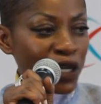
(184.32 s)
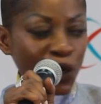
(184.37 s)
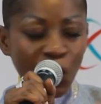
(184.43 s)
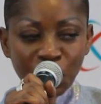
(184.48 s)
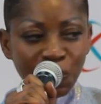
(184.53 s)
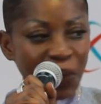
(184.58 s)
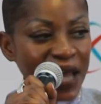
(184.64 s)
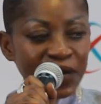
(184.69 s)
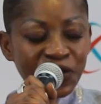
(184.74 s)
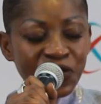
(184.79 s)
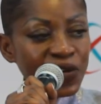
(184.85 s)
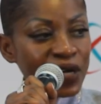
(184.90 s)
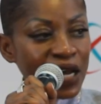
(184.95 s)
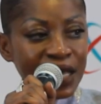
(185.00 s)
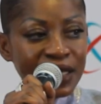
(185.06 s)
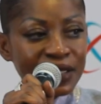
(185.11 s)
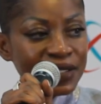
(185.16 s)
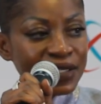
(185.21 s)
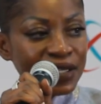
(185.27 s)
They're not
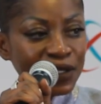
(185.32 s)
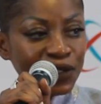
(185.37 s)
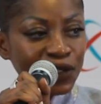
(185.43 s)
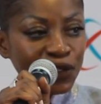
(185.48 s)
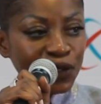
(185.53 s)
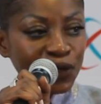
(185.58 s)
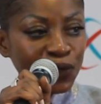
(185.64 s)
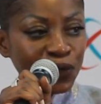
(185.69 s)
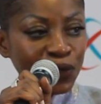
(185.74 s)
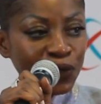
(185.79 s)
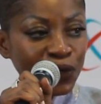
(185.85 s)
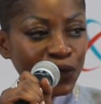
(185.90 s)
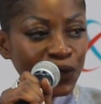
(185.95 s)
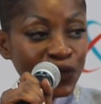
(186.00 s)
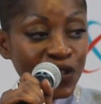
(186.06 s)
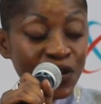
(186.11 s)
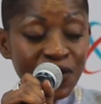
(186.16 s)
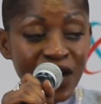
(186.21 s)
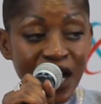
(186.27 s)
patronizing you.
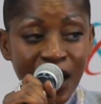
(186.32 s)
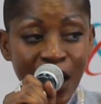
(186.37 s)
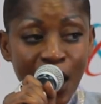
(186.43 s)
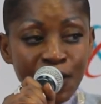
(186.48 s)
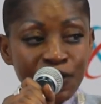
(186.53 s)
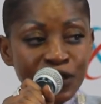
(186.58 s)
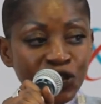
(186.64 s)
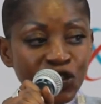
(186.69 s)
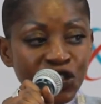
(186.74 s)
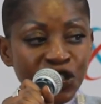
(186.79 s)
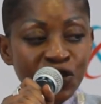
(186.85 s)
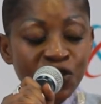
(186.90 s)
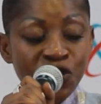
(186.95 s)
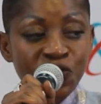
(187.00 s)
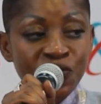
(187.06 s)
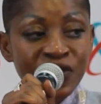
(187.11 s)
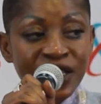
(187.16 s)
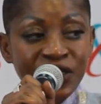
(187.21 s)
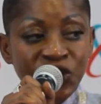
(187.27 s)
They're encouraging
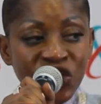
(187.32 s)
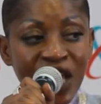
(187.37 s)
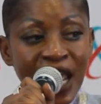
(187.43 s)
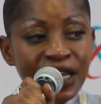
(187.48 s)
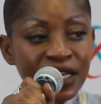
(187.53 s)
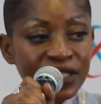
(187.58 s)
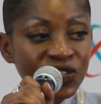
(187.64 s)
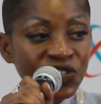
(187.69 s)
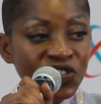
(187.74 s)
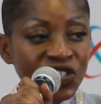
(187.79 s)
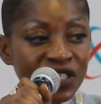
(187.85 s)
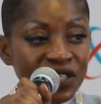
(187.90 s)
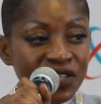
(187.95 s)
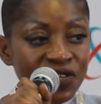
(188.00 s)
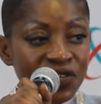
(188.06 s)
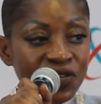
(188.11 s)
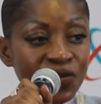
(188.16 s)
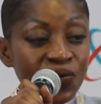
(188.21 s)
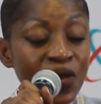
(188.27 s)
you, they're challenging
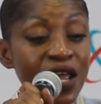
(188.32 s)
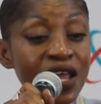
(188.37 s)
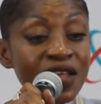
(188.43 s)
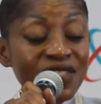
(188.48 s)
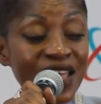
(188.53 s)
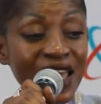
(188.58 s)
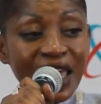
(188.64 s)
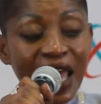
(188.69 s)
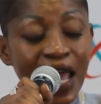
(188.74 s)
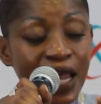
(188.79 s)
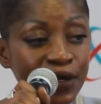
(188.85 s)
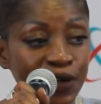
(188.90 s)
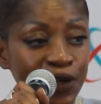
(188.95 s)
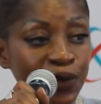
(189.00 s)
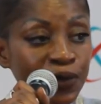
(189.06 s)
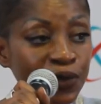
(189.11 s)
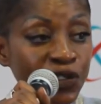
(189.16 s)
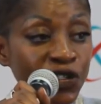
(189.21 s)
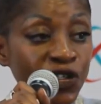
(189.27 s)
you, they can
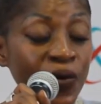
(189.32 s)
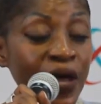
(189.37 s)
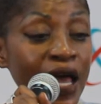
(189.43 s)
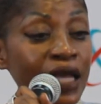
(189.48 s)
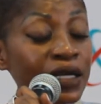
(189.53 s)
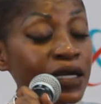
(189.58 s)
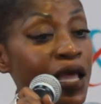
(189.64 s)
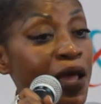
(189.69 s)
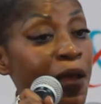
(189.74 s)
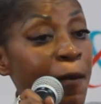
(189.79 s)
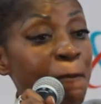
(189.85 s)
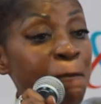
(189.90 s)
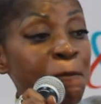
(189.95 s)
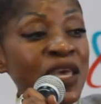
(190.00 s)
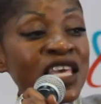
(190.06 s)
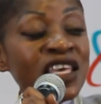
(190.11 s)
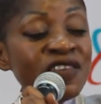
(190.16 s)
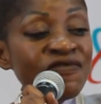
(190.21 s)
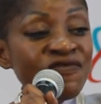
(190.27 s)
hold your hand.
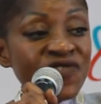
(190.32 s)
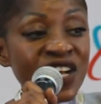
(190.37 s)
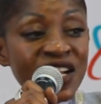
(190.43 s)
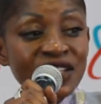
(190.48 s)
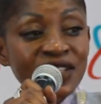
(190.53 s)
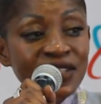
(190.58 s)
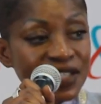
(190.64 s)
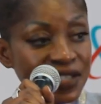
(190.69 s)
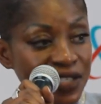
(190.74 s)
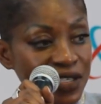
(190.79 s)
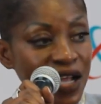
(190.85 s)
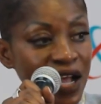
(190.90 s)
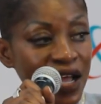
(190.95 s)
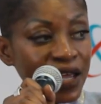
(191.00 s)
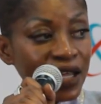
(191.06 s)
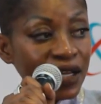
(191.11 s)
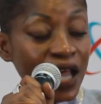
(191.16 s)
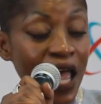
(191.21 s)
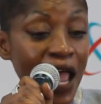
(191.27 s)
Be
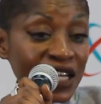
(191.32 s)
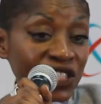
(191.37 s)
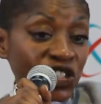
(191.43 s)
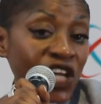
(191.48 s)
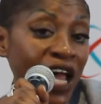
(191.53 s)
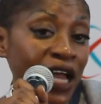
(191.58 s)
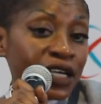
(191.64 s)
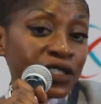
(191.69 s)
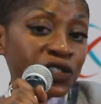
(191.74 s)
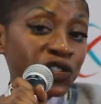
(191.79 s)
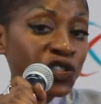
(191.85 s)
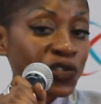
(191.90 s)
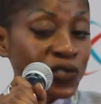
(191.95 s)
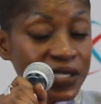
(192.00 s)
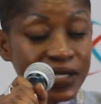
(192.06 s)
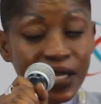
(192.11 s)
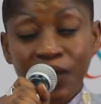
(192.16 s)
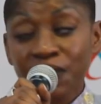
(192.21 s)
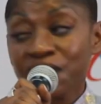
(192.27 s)
versatile and challenge
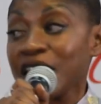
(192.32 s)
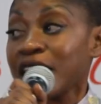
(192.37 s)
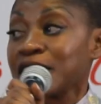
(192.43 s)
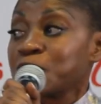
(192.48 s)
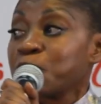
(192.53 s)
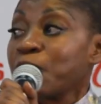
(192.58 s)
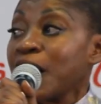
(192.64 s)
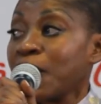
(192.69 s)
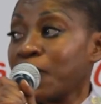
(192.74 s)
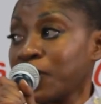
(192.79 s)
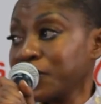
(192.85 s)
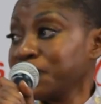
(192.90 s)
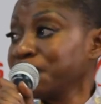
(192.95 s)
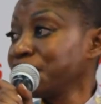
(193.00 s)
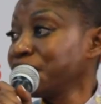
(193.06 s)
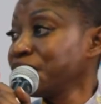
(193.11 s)
yourself. That's power.